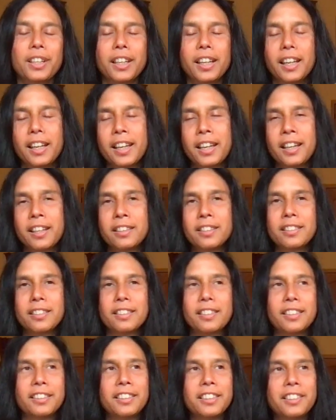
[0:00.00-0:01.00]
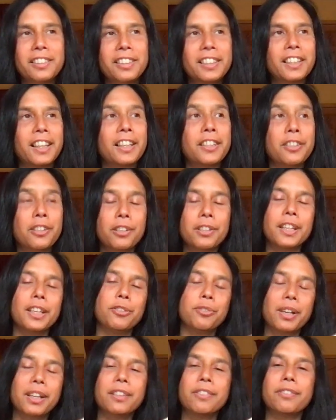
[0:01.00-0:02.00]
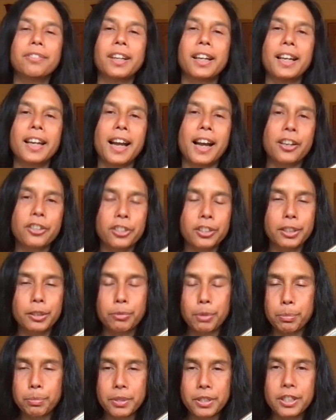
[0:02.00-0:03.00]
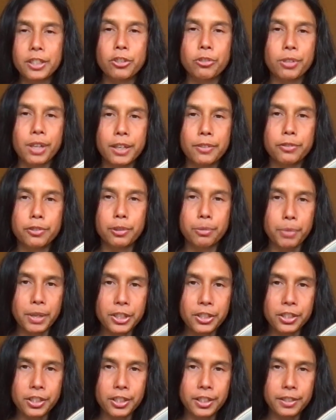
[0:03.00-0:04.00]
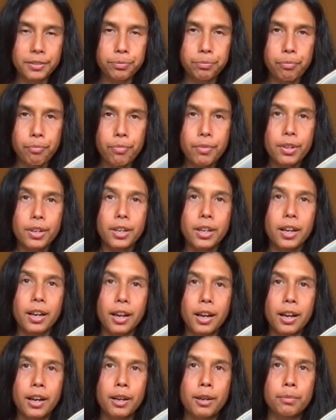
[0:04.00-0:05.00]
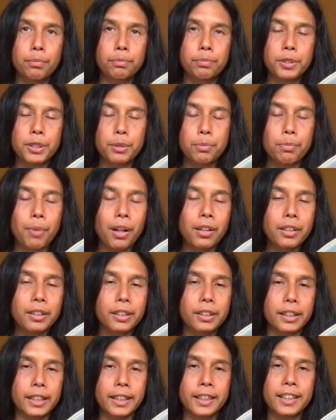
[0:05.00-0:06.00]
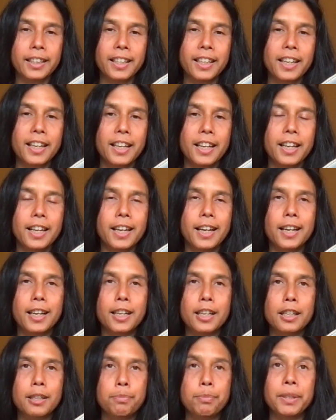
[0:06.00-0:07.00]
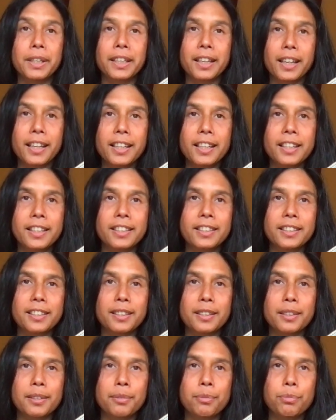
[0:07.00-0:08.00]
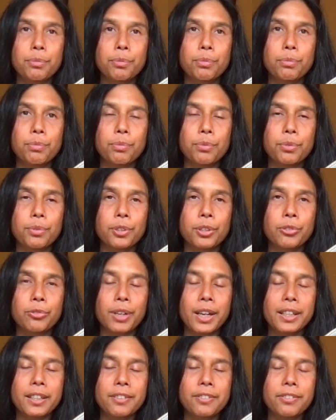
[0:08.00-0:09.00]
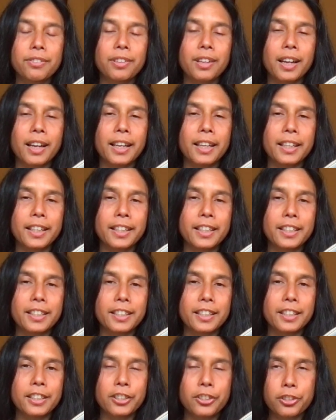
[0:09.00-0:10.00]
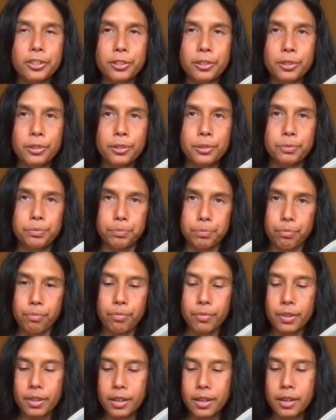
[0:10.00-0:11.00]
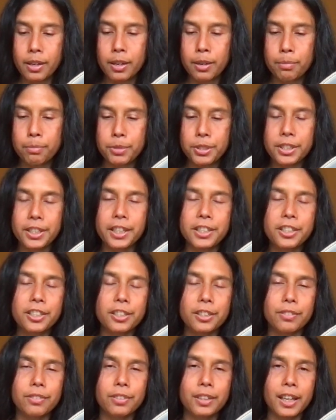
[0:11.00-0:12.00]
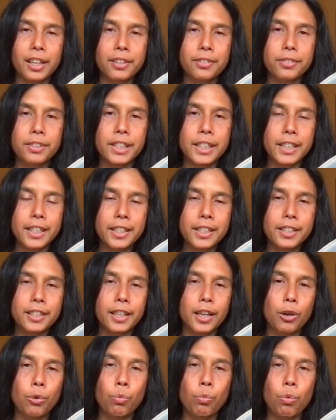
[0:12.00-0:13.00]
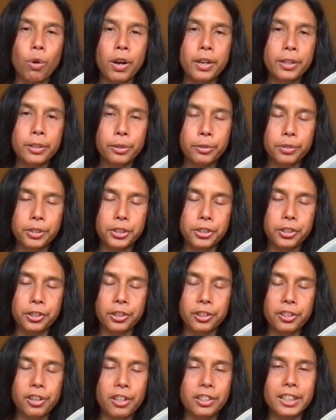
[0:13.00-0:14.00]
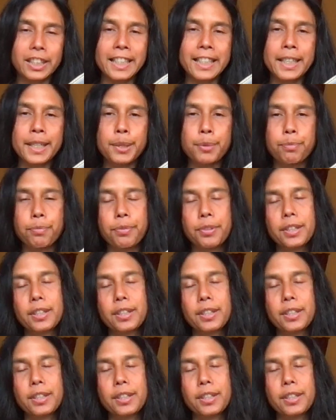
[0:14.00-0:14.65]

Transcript: And little did I know that dragonfly actually represents transformation, symbolically, because the dragonfly in its initial stages of life is a water creature called a nymph,